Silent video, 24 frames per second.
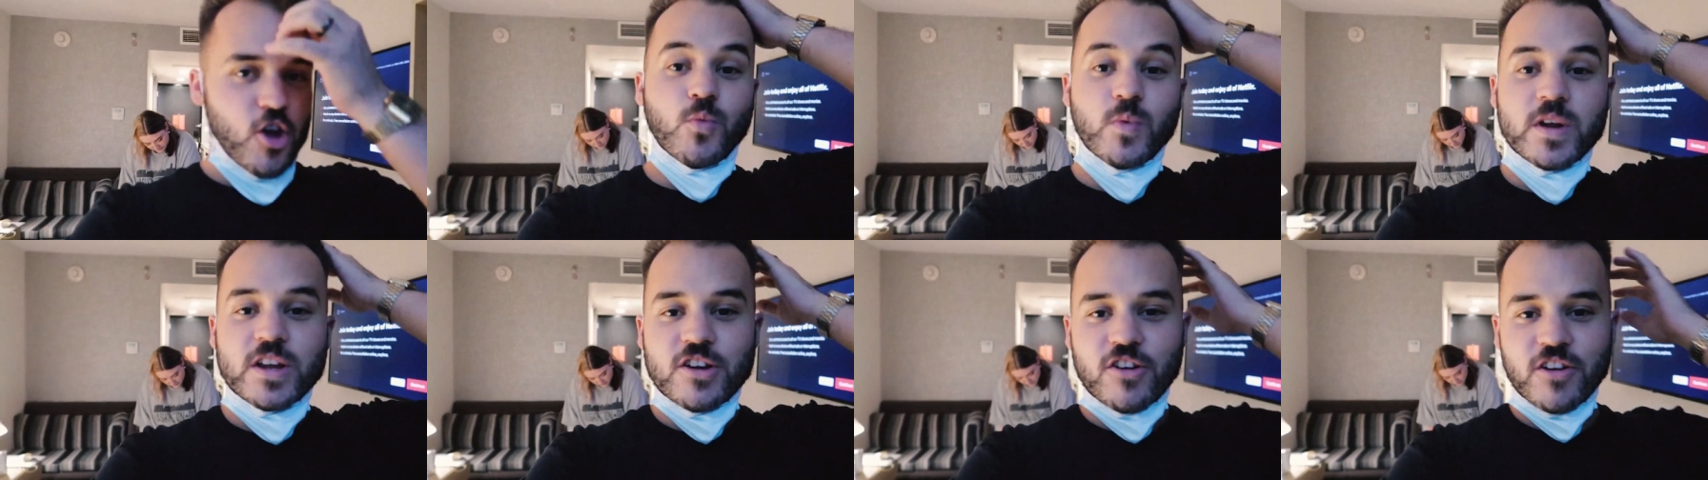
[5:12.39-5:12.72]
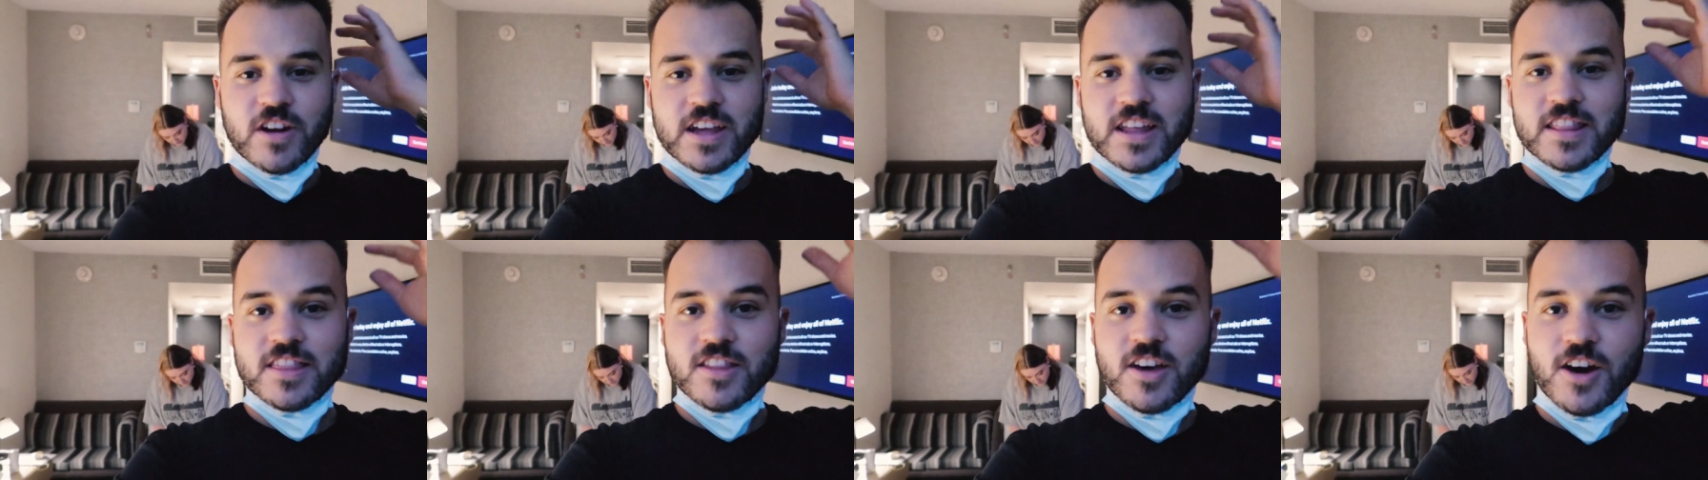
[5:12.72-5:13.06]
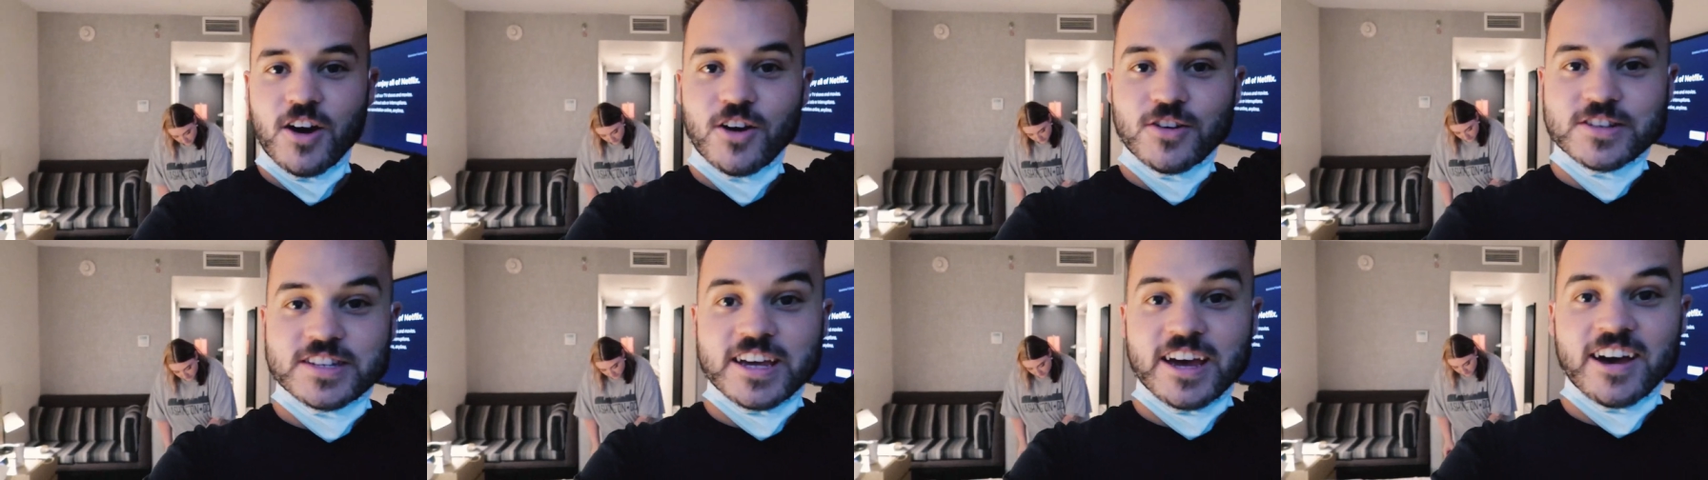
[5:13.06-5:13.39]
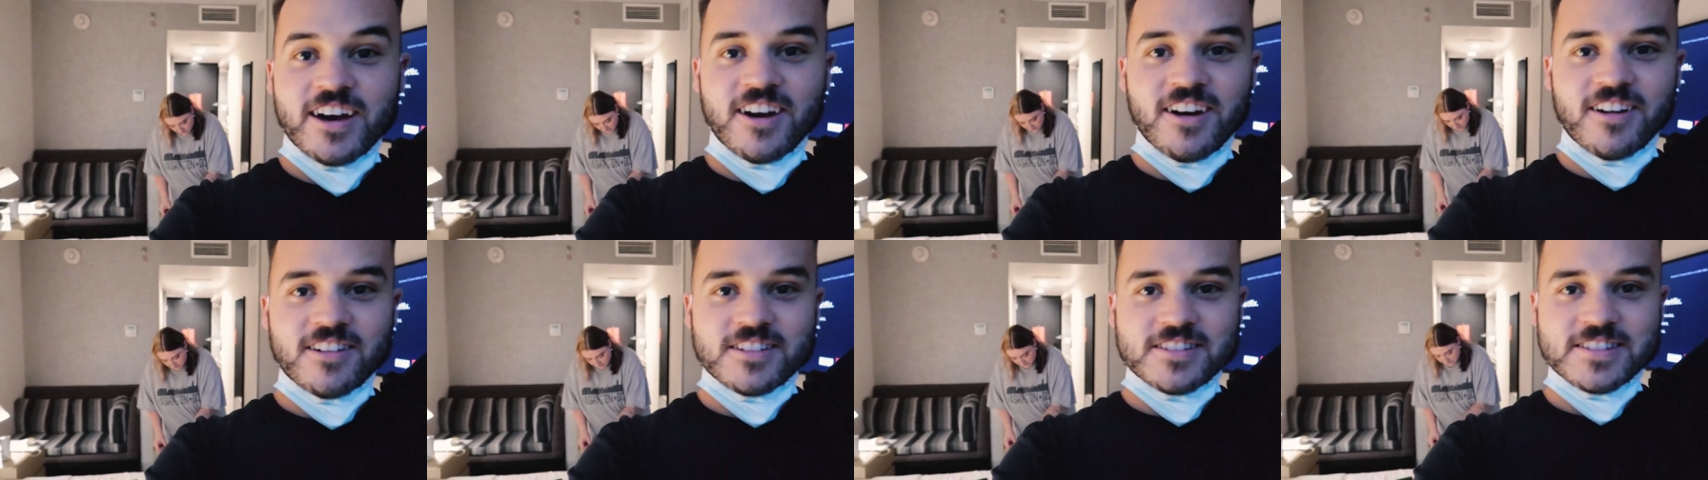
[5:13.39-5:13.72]
We are in the
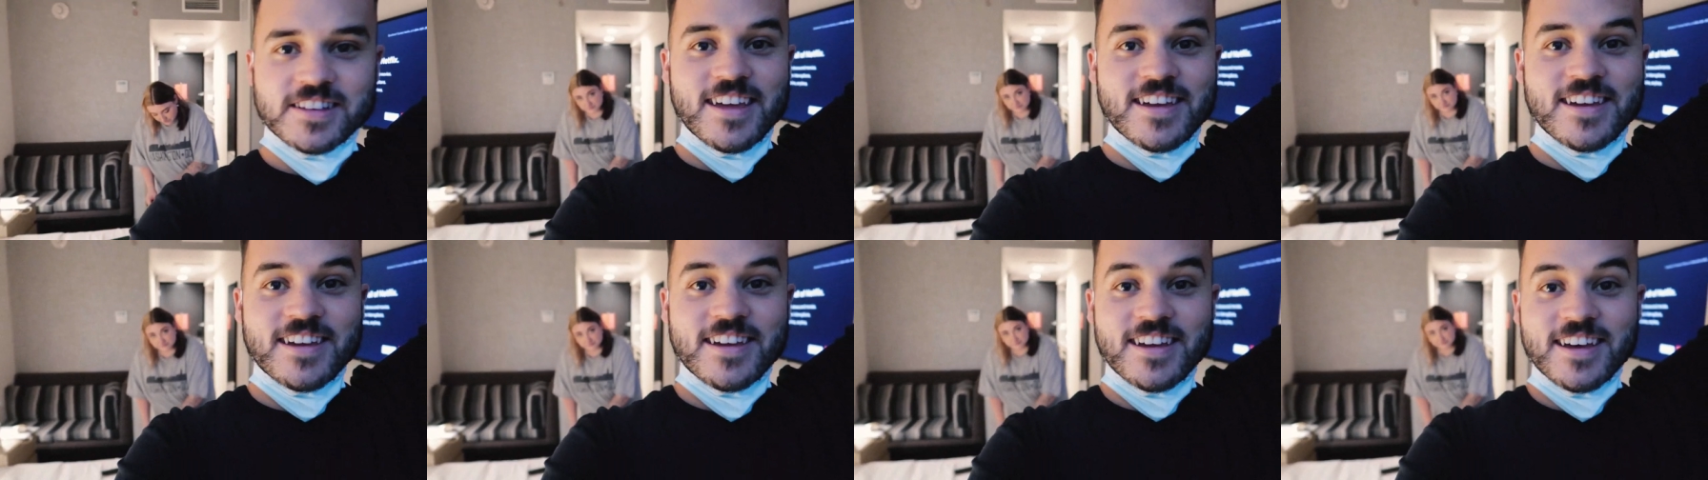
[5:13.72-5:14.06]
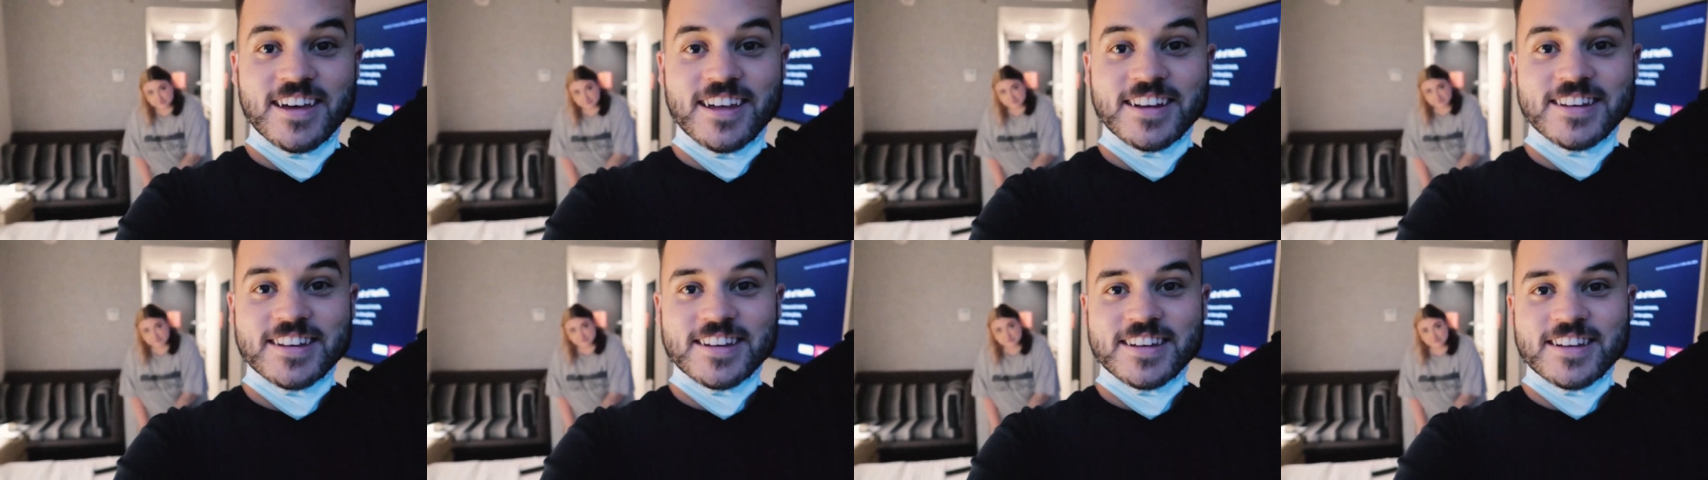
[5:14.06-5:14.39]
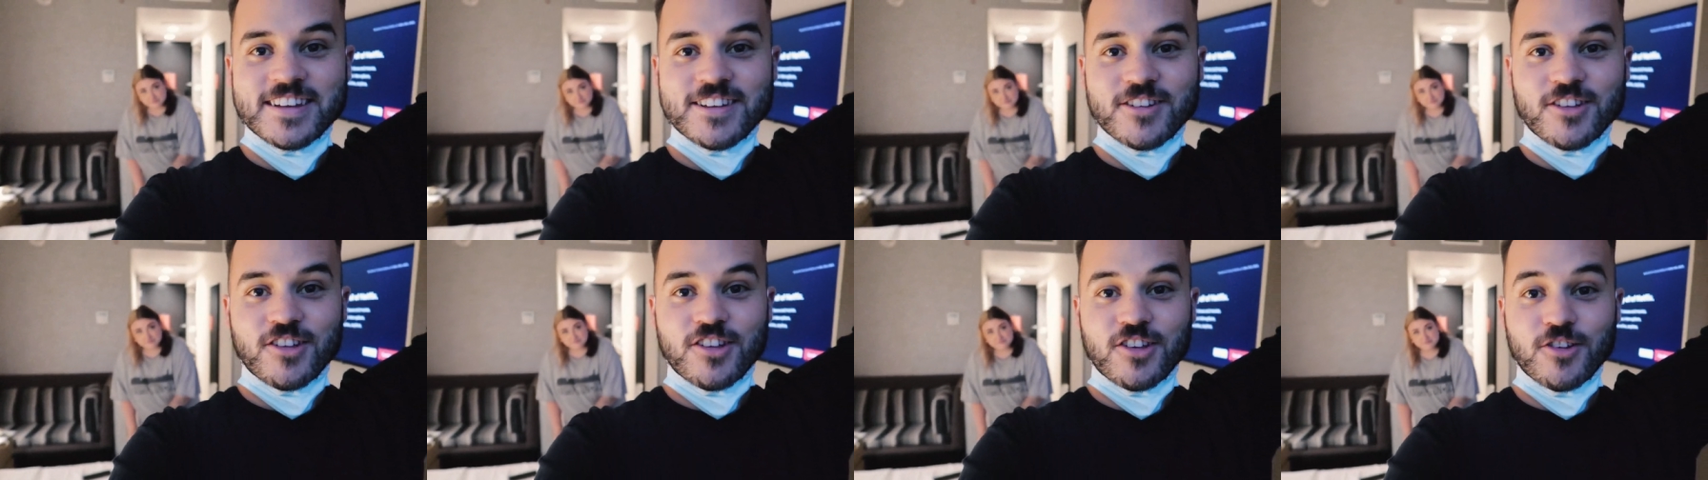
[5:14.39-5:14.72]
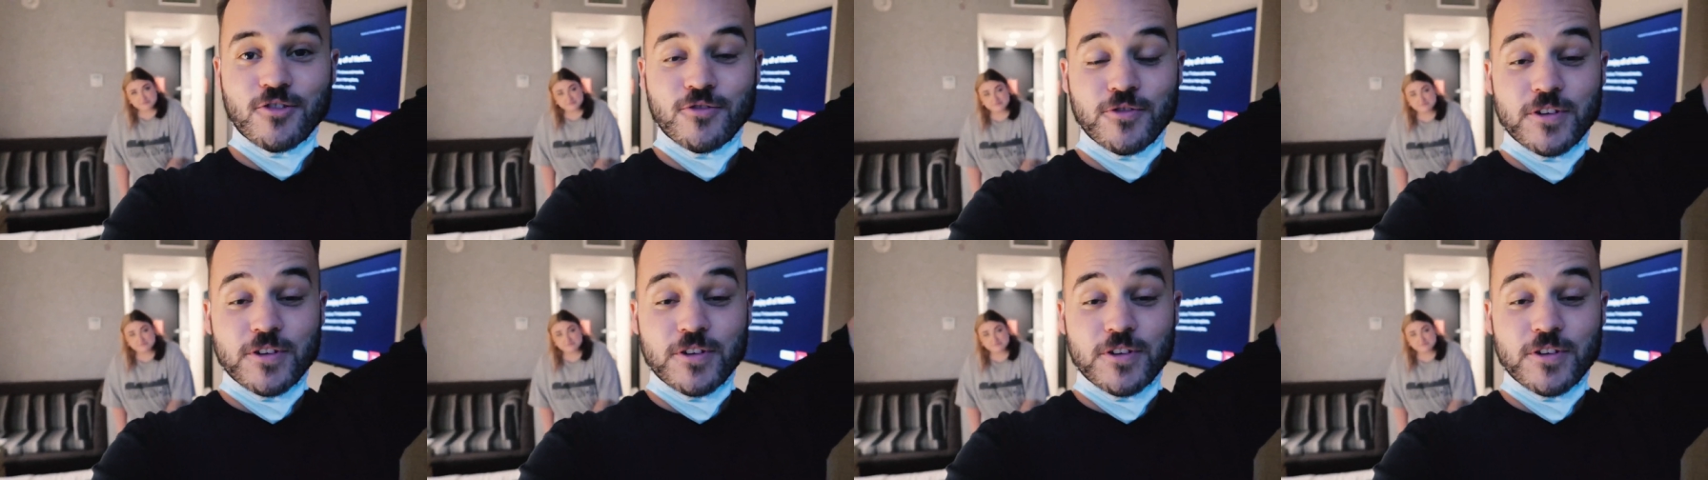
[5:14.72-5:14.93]
hotel and it's